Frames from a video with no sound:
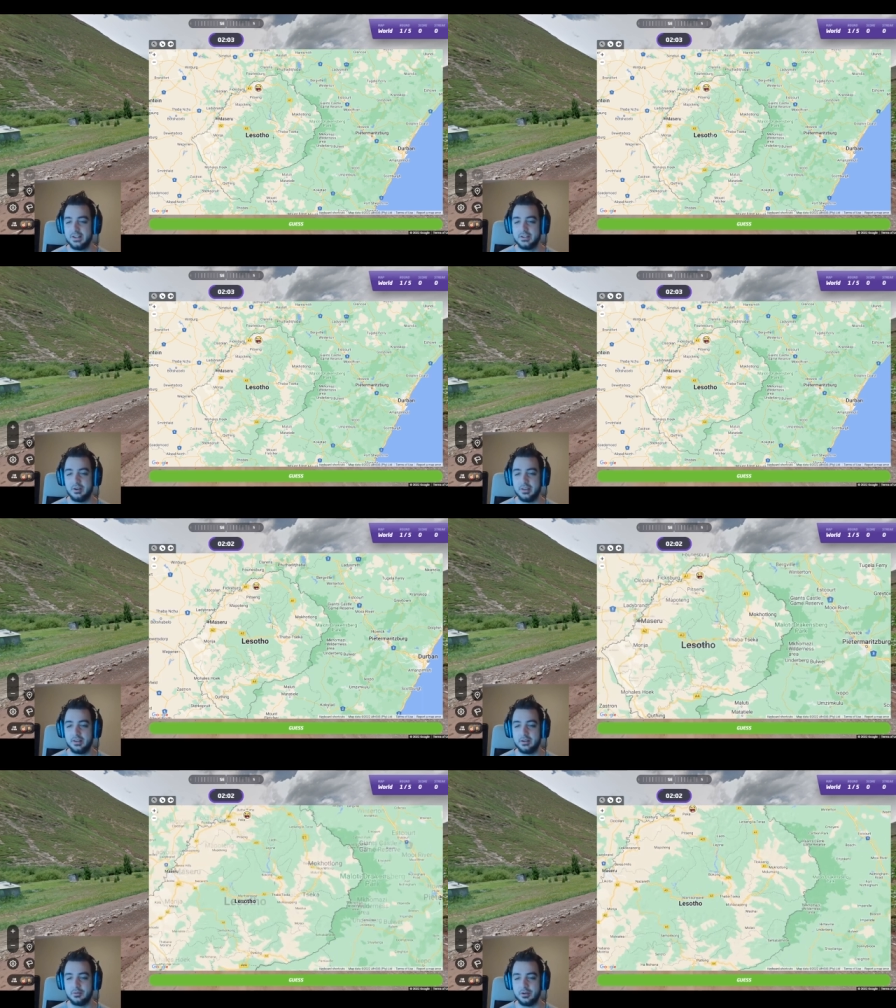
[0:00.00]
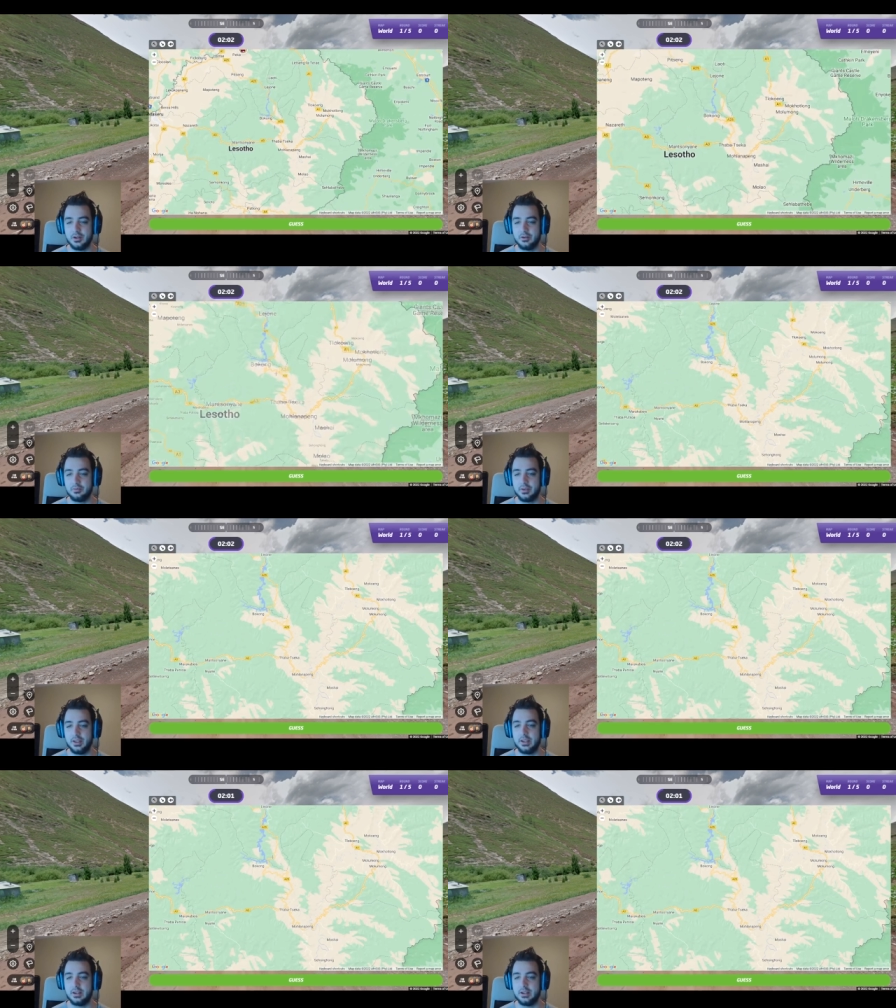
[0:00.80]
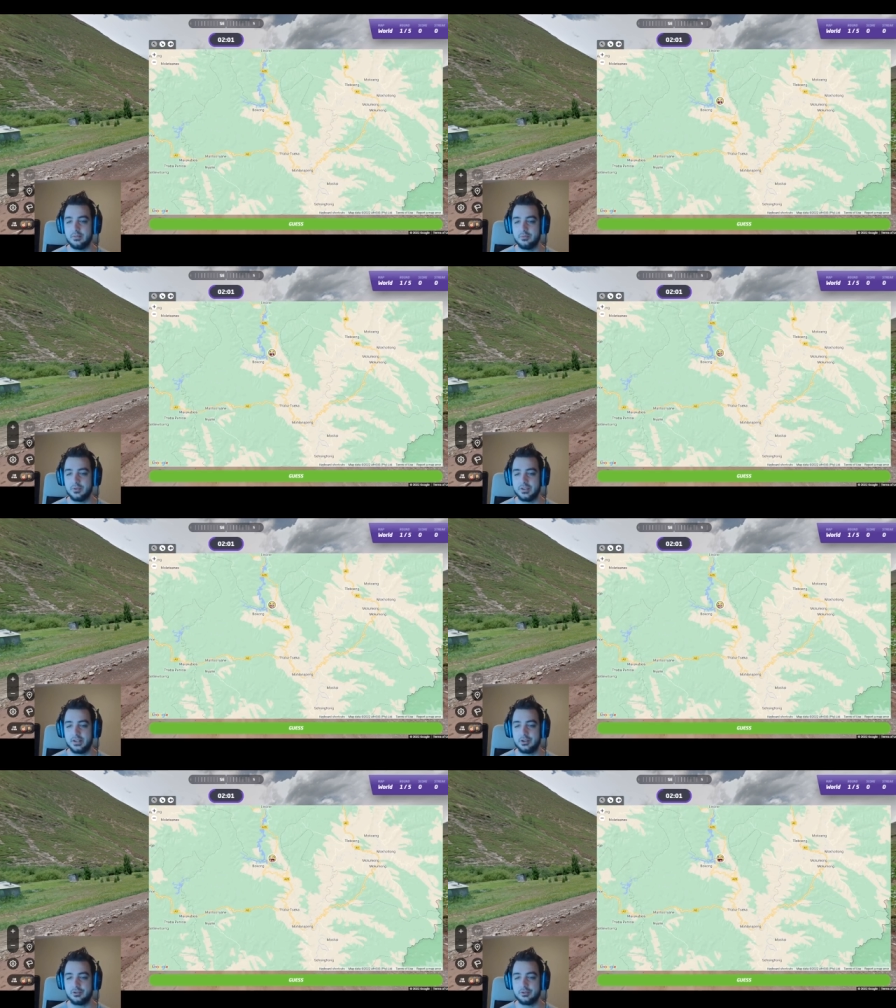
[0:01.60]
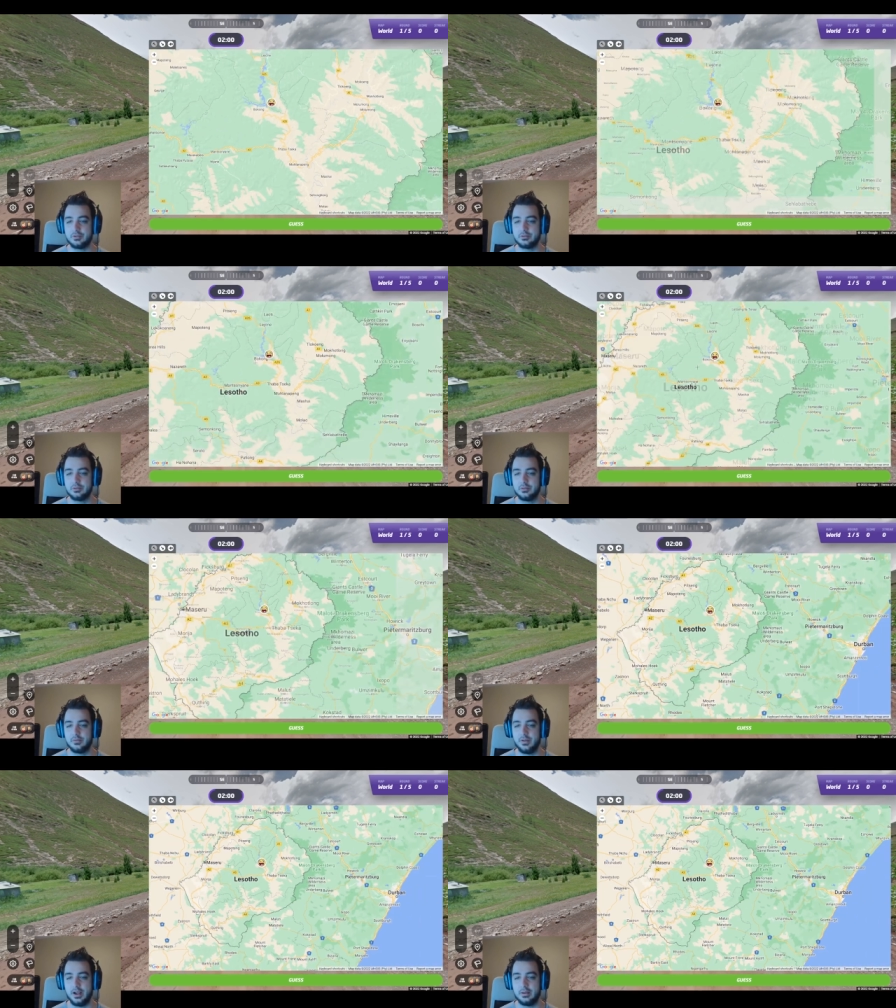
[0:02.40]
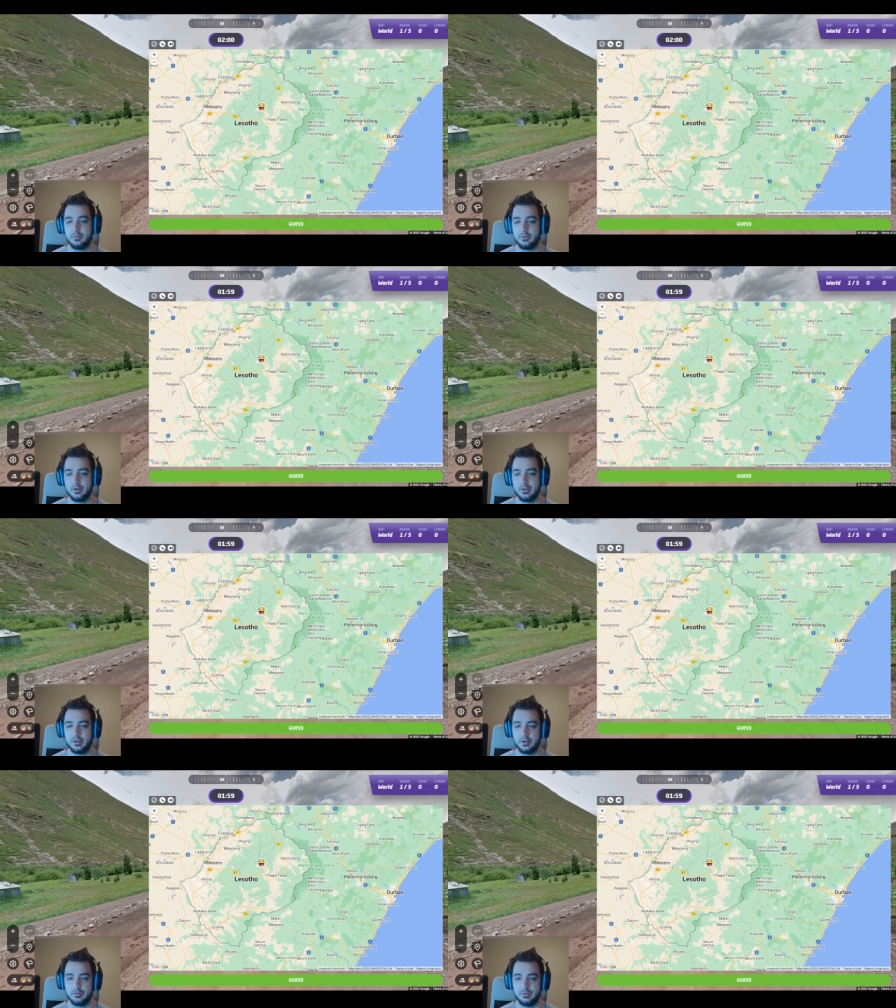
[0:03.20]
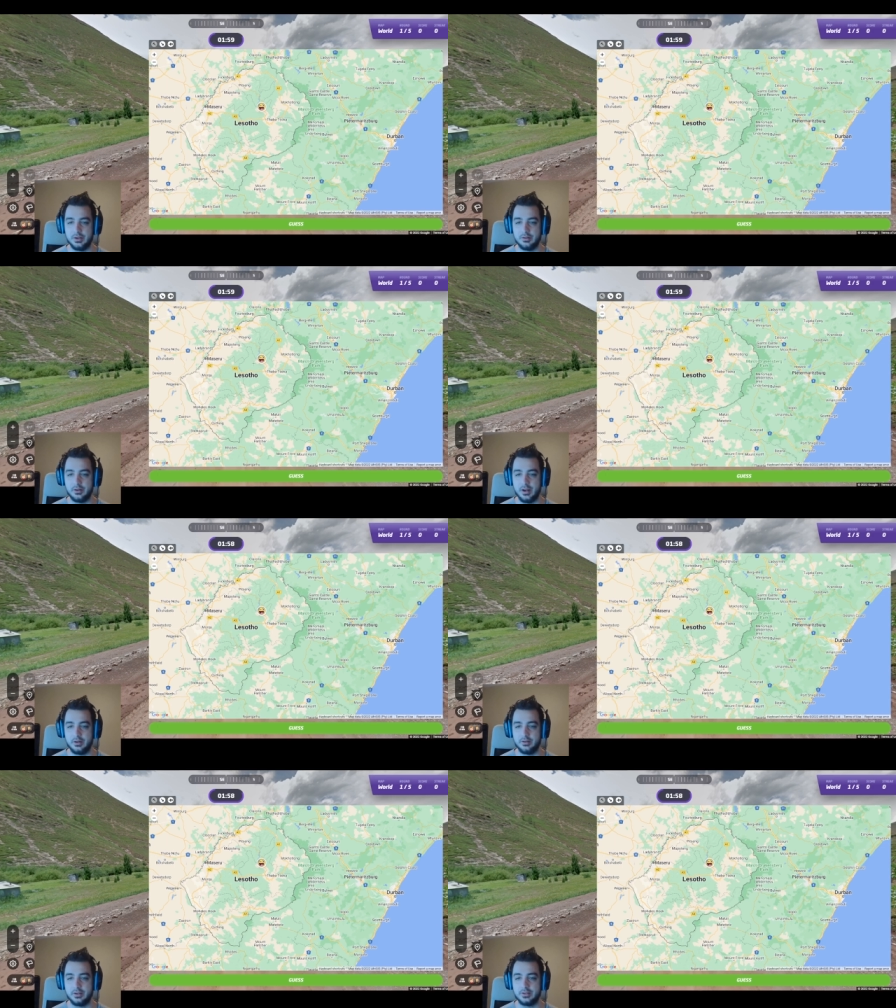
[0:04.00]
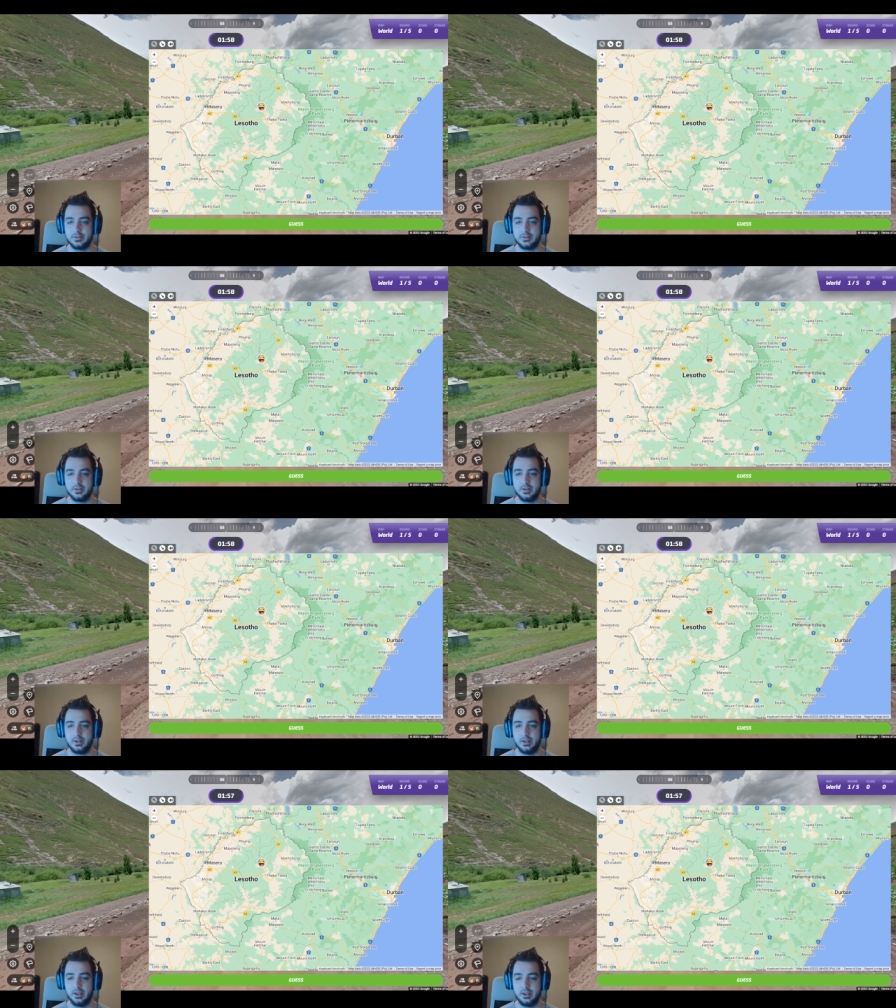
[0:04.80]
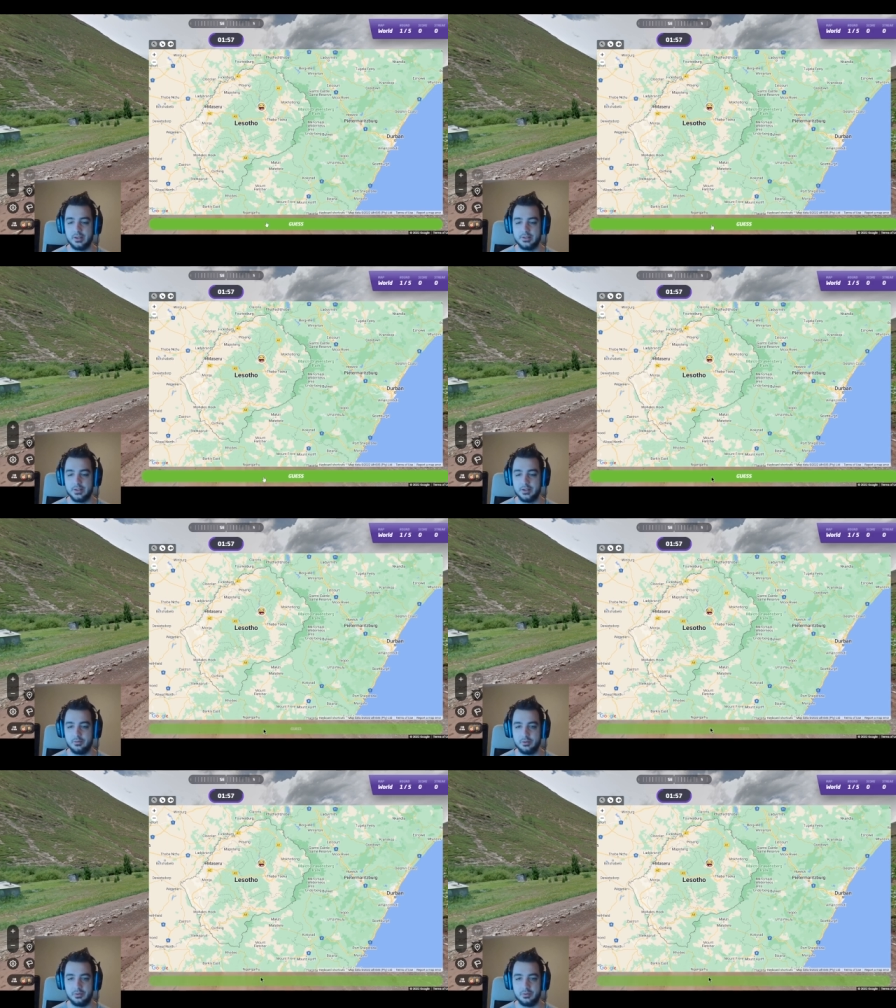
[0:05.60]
So I think that we're going to go with a kind of more central vibe, more in the greener areas, and see what